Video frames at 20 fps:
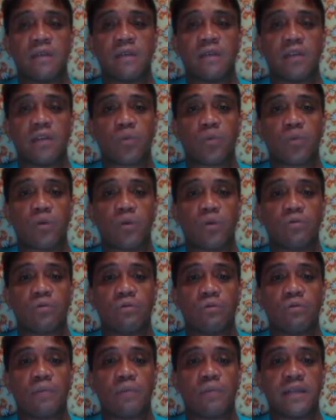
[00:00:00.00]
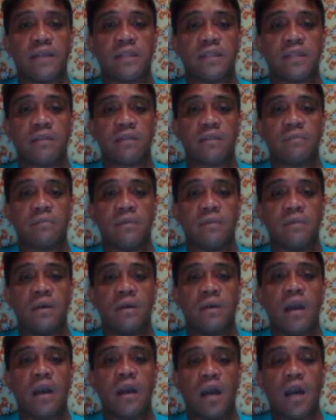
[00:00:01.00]
square root of positive
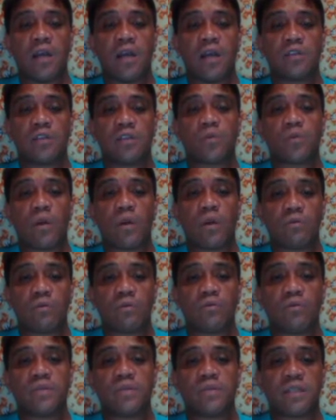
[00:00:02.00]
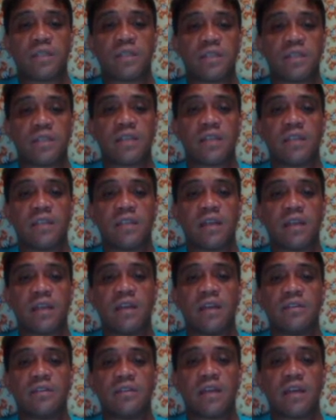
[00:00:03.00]
square root of 66, and the
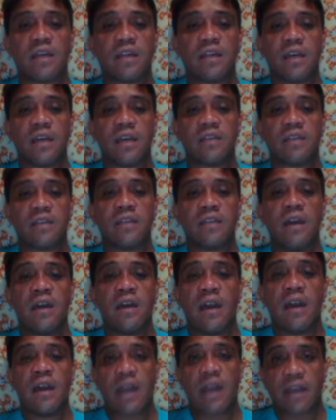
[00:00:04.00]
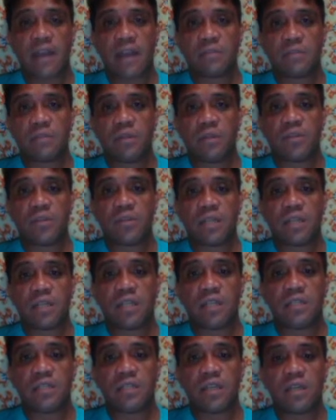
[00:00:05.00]
other side is x minus 10
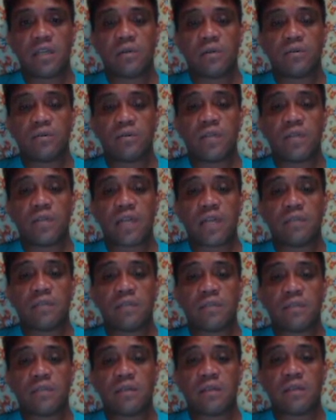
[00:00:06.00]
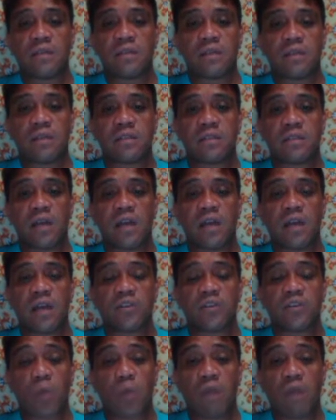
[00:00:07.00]
is equal to negative 66
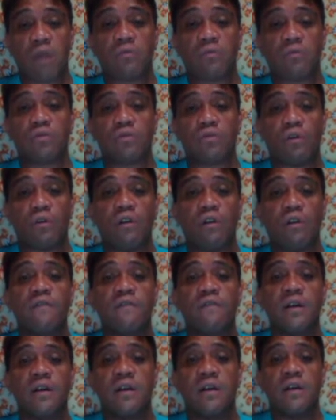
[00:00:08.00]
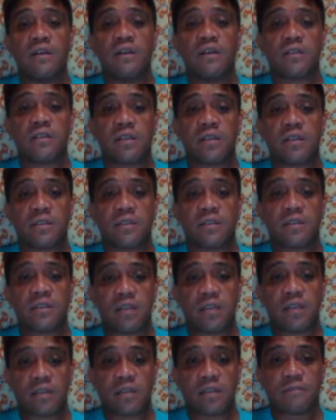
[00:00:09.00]
square root of
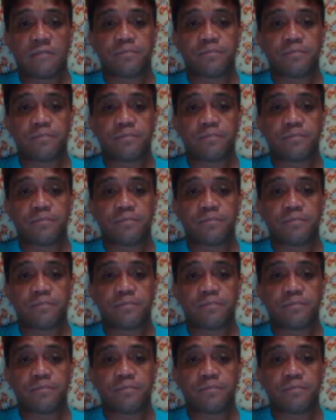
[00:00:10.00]
66.